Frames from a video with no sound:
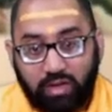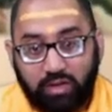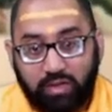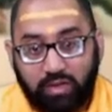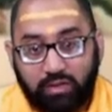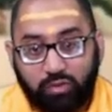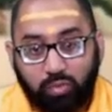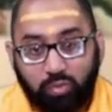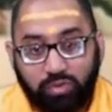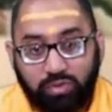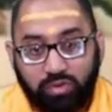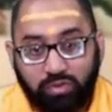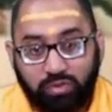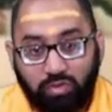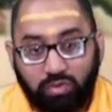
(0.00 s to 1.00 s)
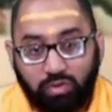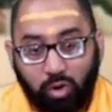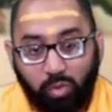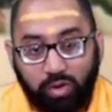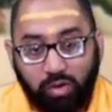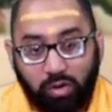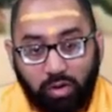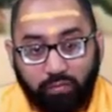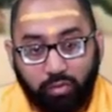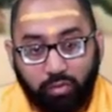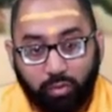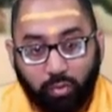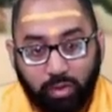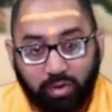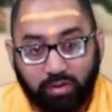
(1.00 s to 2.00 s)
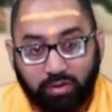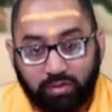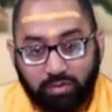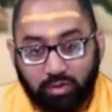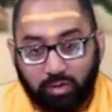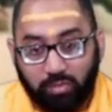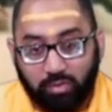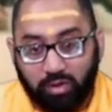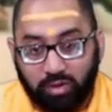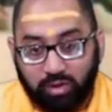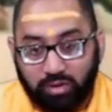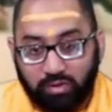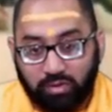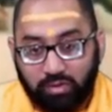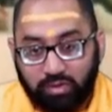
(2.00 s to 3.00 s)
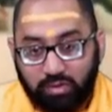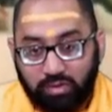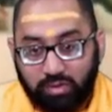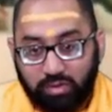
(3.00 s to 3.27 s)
This was going on for 3 months, the communications.